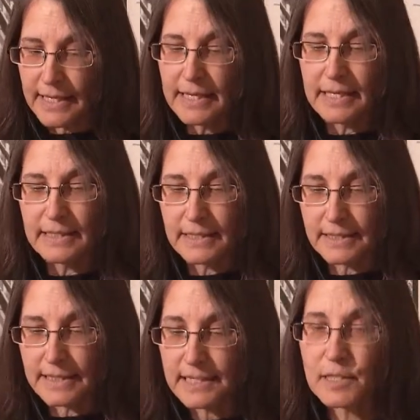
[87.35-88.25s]
His
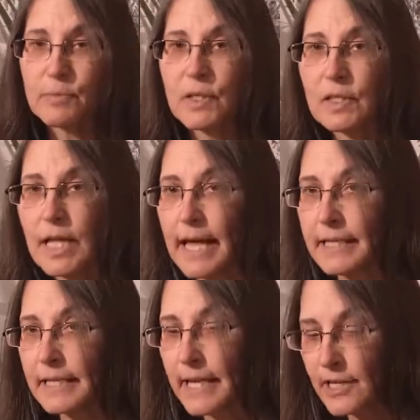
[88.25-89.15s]
accessible and
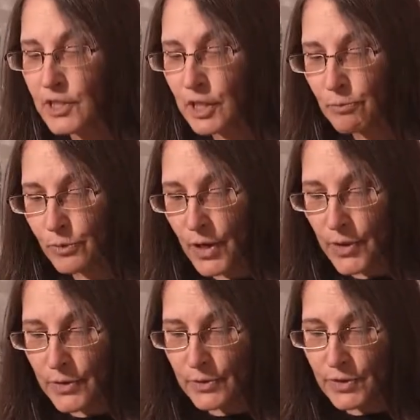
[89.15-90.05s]
engaging
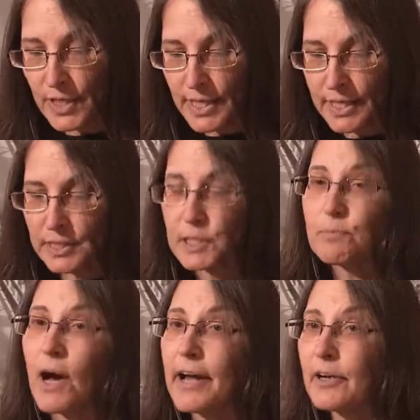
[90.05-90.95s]
prose
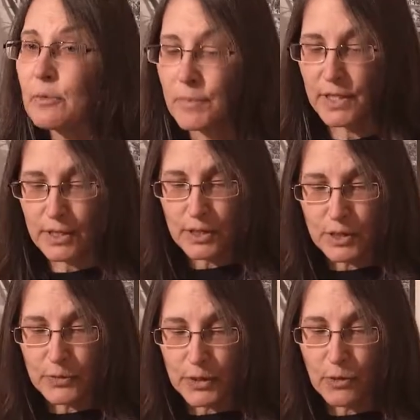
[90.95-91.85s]
inspired me
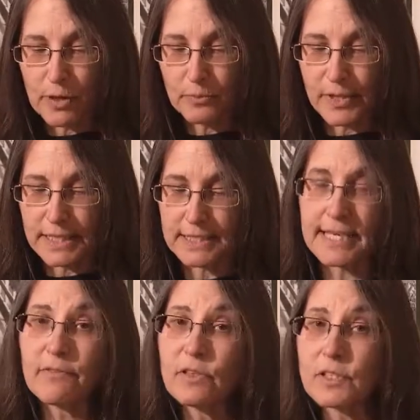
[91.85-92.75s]
to incorporate
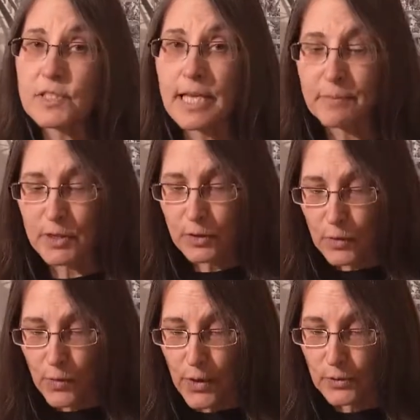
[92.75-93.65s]
several seminal
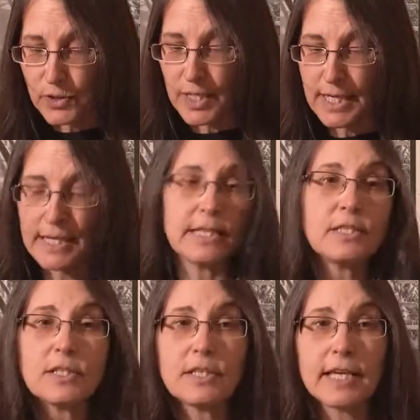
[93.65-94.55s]
quotes
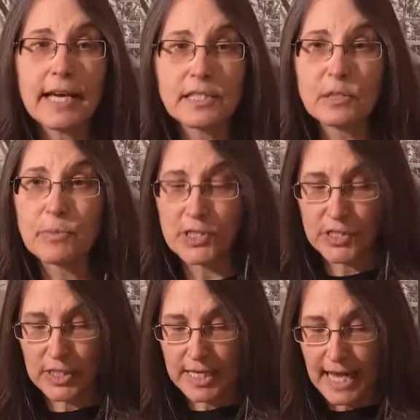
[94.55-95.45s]
into the
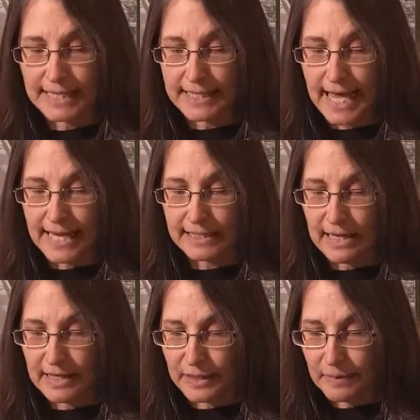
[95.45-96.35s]
exhibition and
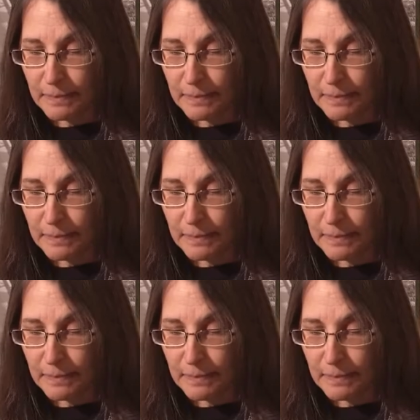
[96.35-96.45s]
catalog.